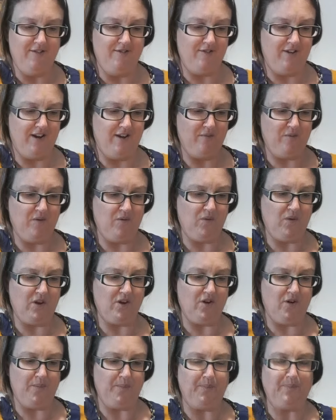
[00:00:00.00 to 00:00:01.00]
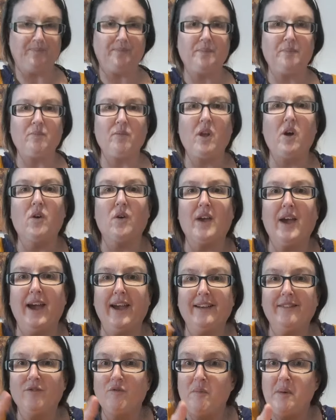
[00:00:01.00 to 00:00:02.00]
Right, what have we got?
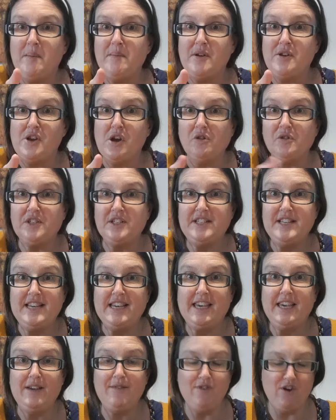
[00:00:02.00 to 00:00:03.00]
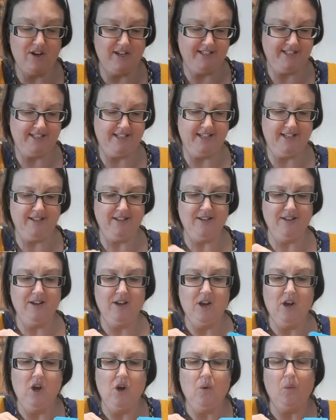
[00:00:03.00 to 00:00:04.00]
Okay, remember, no sneaky writing.
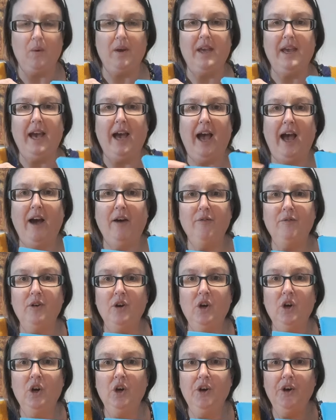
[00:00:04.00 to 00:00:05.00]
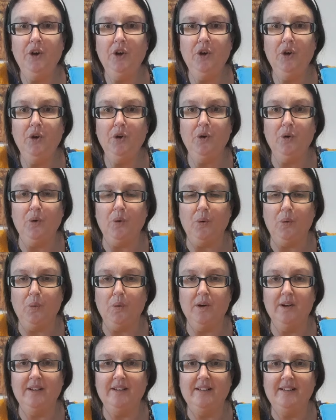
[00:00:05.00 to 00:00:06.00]
We have
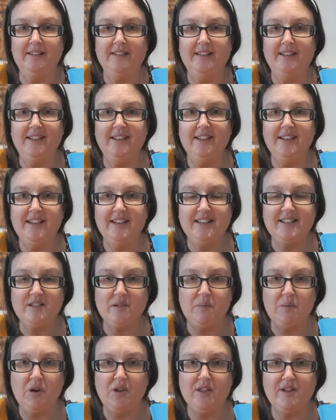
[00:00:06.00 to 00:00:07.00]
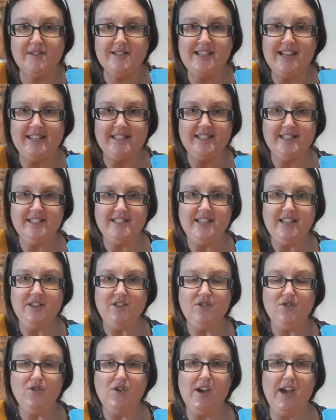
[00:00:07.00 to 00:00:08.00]
who. So, put those letters
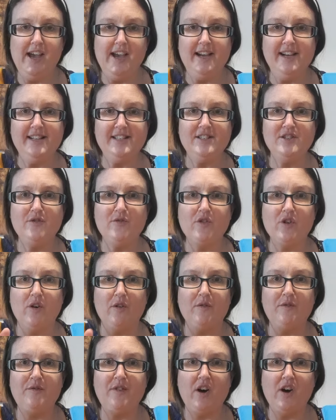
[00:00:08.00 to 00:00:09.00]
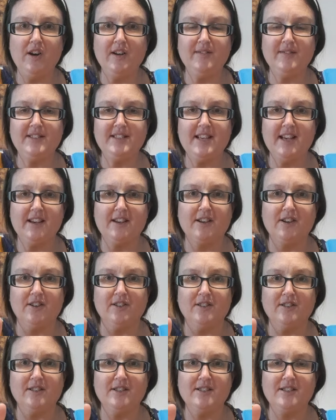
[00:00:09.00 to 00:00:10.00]
in your head. You've got 5
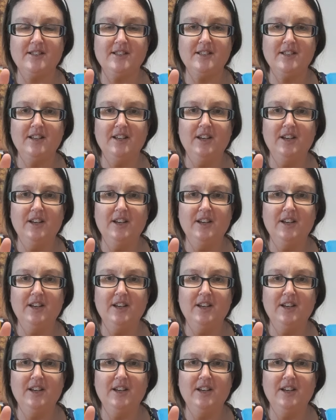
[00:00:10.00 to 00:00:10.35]
seconds.